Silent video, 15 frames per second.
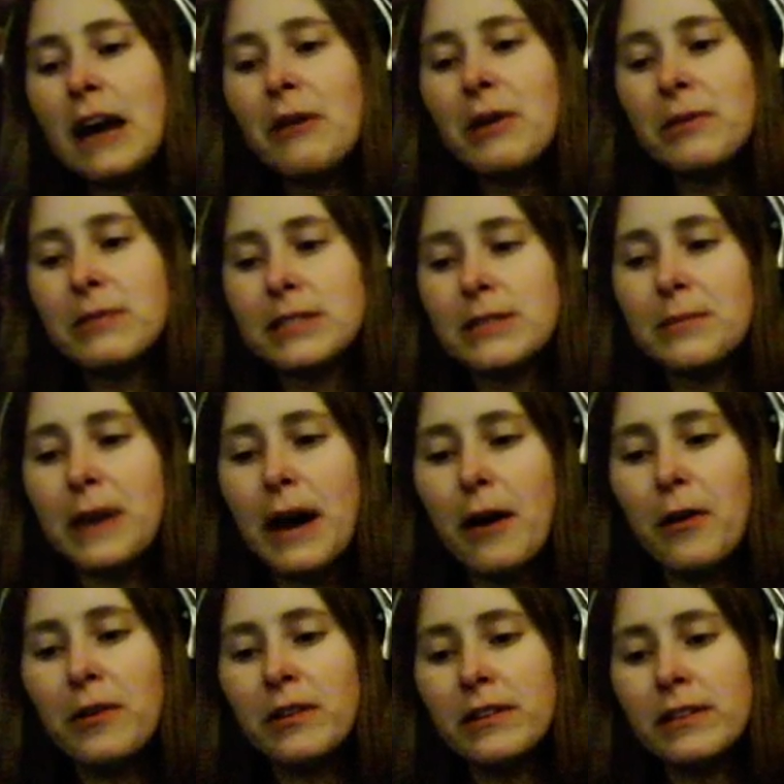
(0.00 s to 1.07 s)
one was
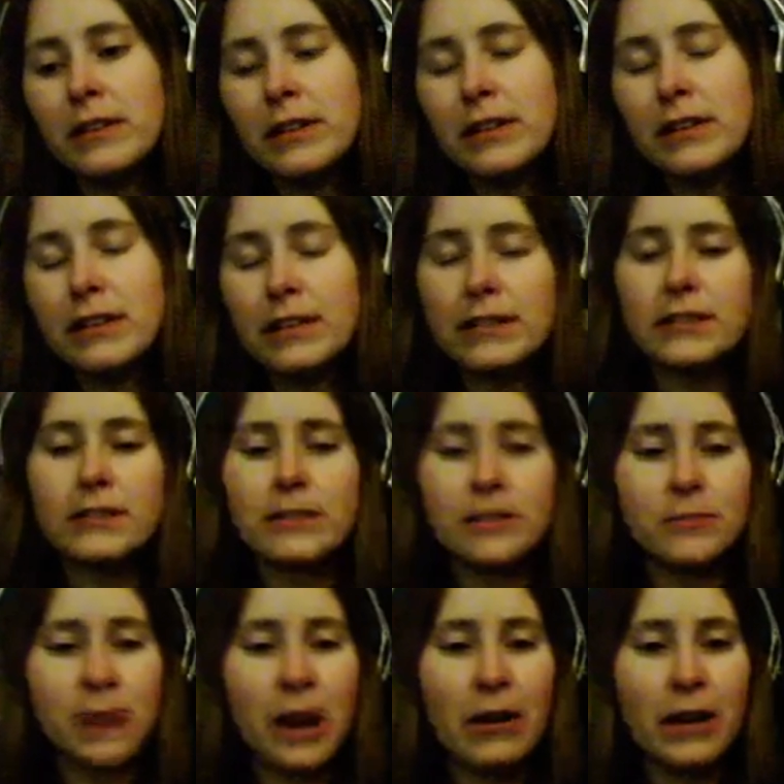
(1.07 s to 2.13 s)
about, let's
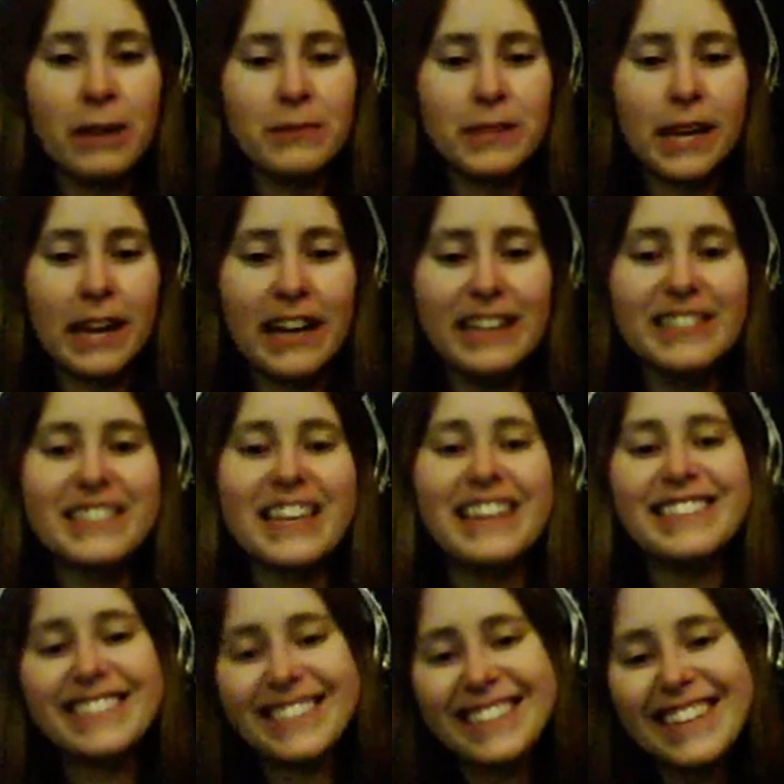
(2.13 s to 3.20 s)
round up to eighty
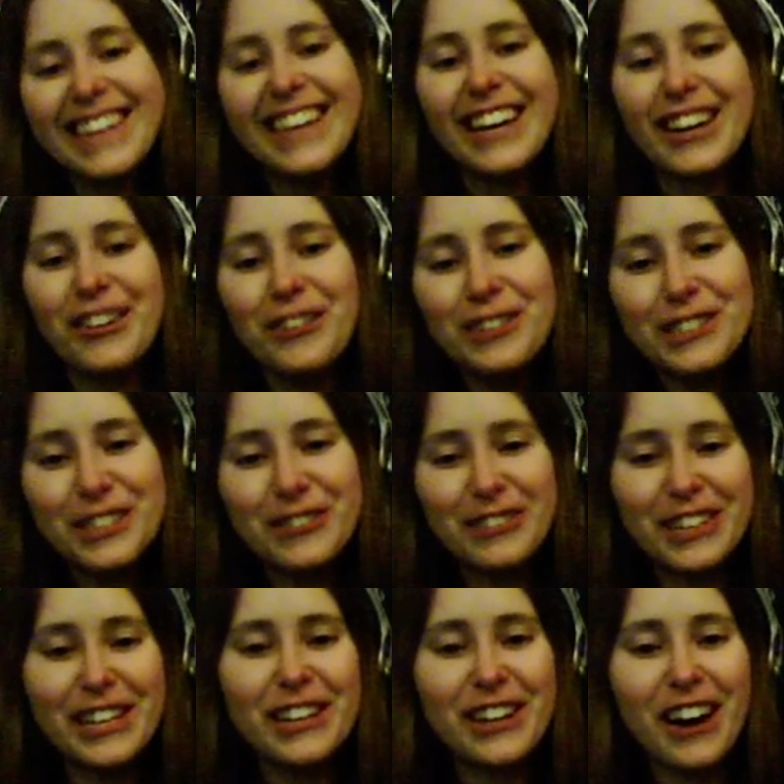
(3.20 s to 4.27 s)
cents. Golden
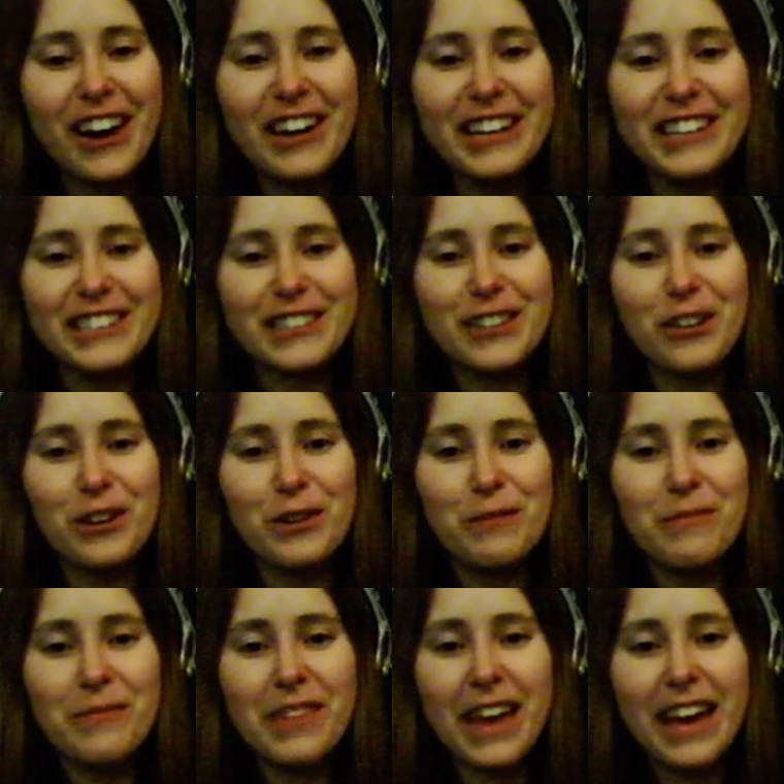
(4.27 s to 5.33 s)
Reel Guardian
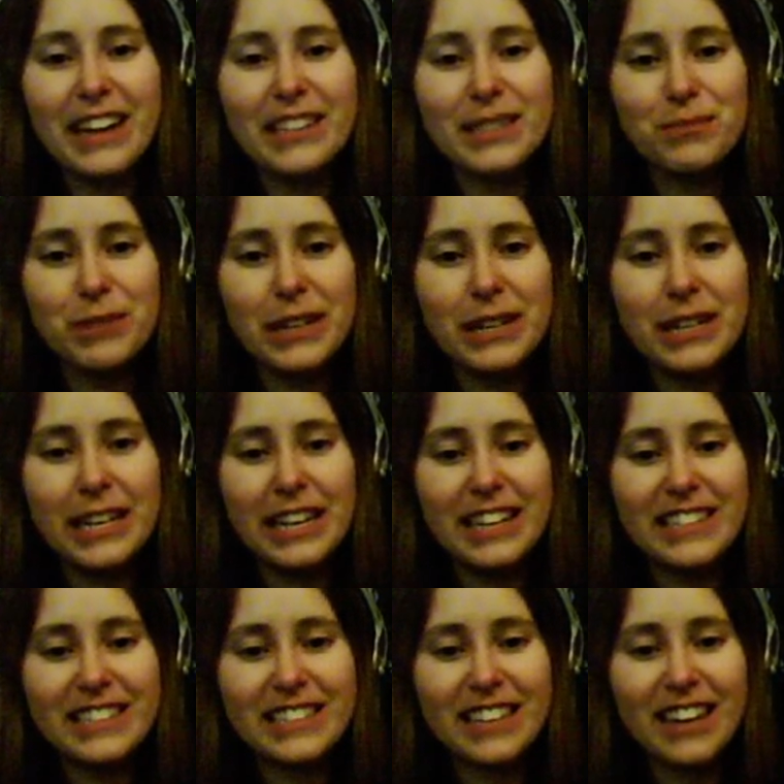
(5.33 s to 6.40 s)
Totem. That is pretty
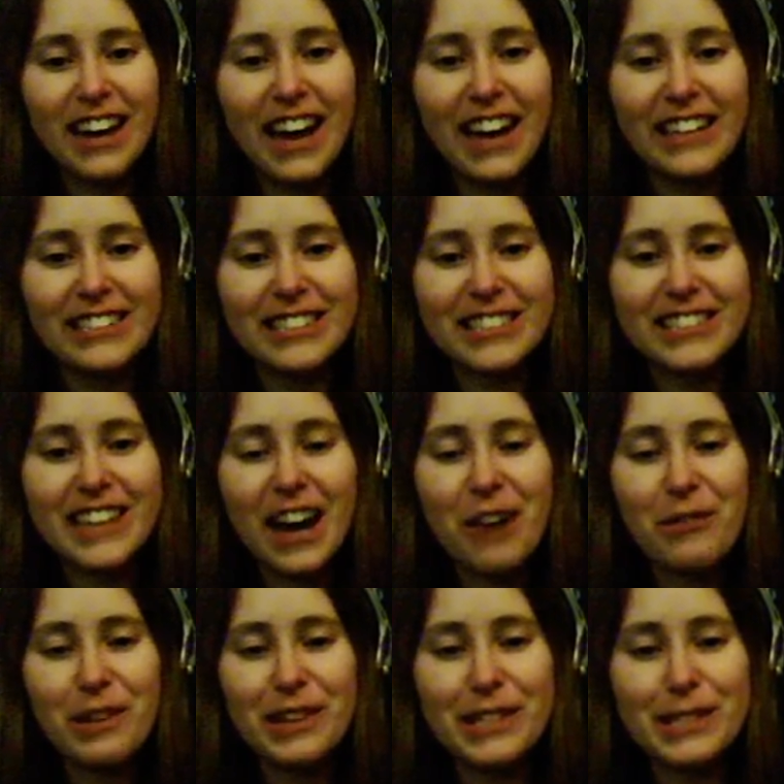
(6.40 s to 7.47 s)
neat. I just
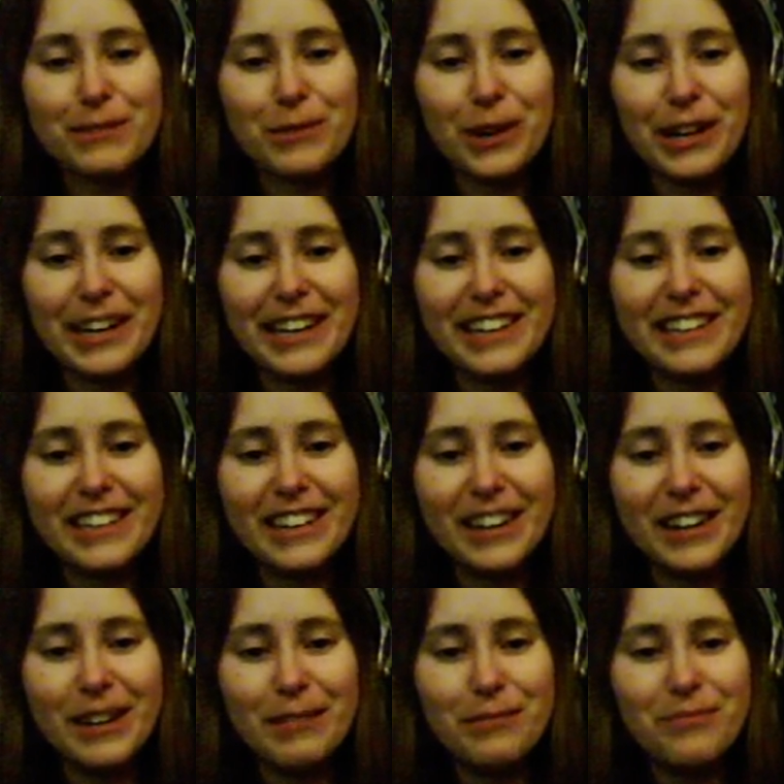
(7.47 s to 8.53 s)
got one this morning.
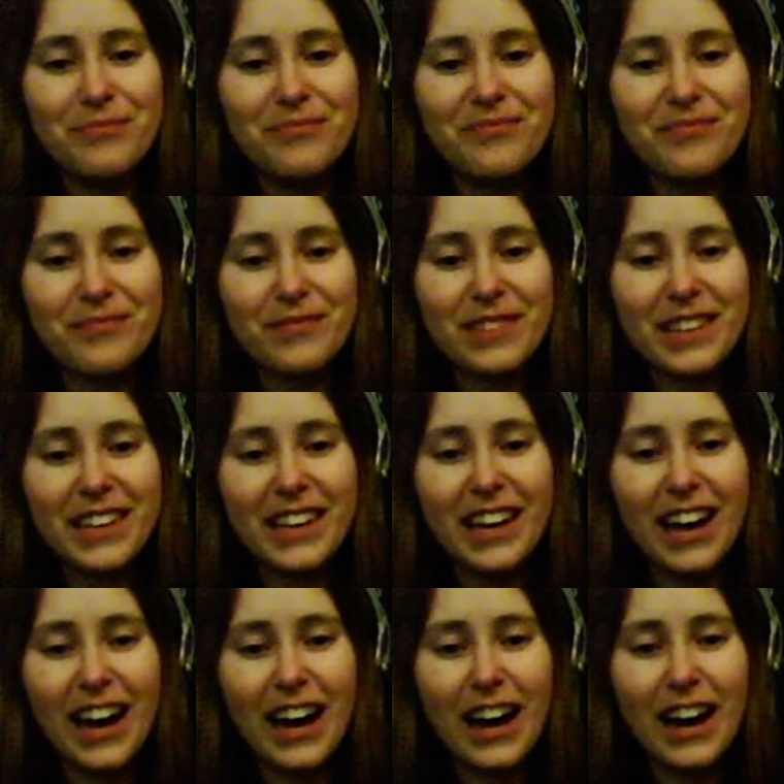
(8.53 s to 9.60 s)
Um,
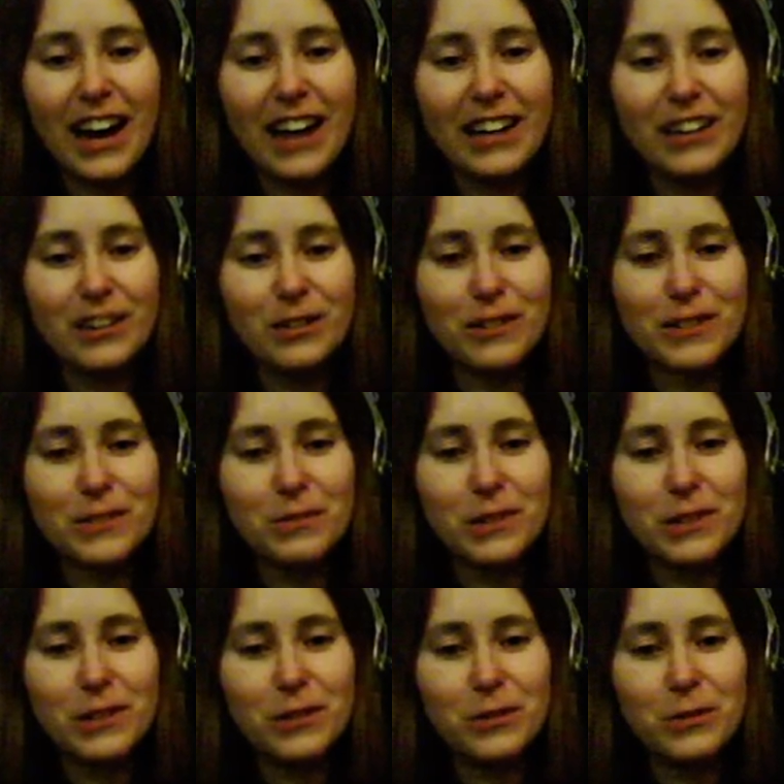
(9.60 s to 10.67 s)
I know
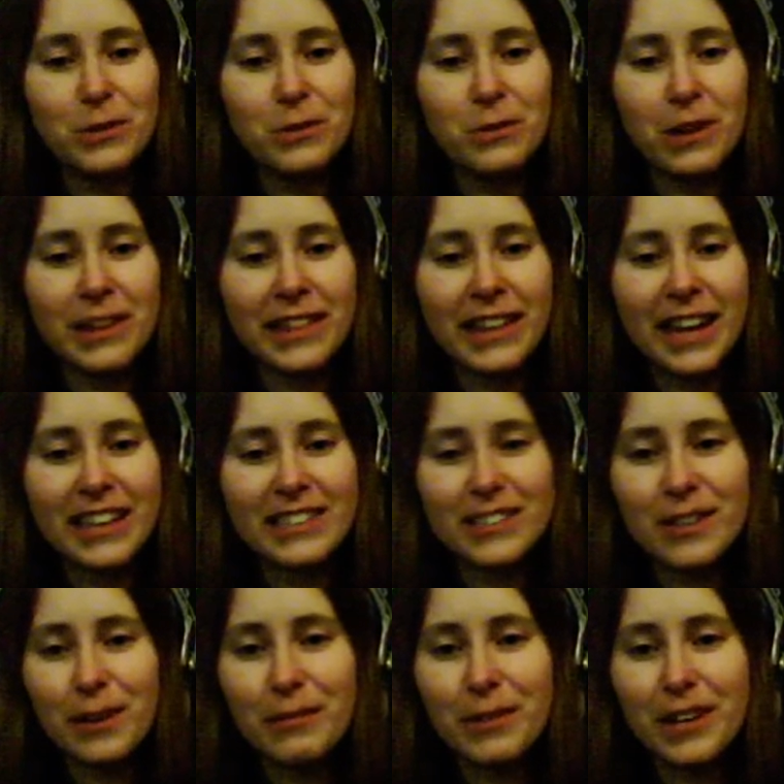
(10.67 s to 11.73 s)
someone who would want that,
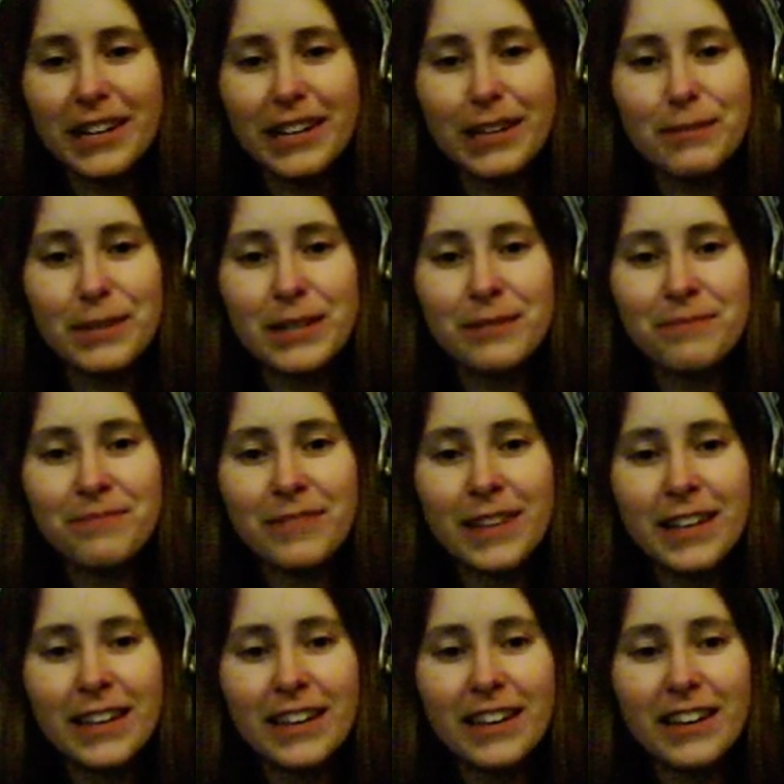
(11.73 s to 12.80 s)
so I'm going to keep it.
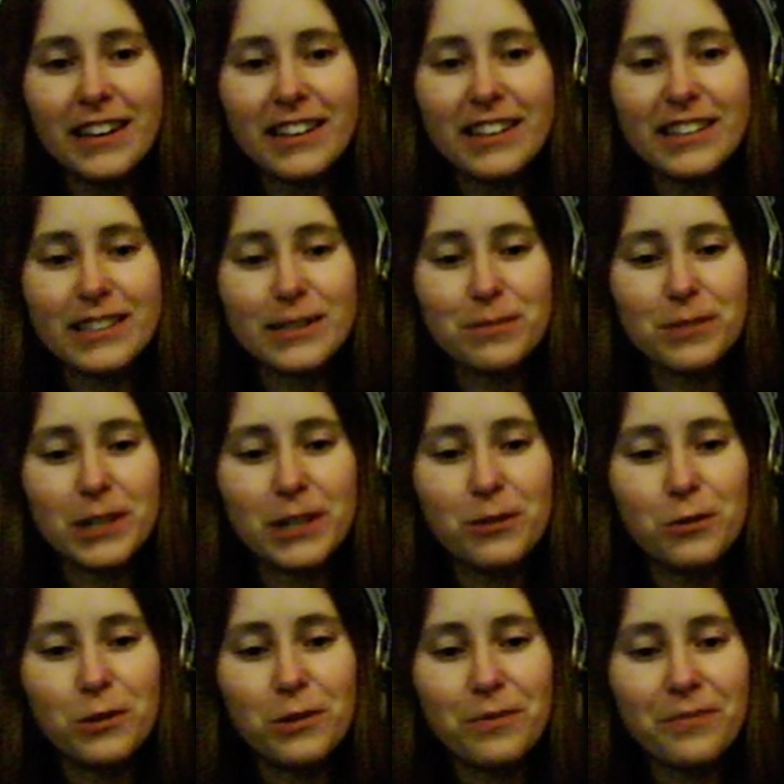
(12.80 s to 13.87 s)
It's pretty cool.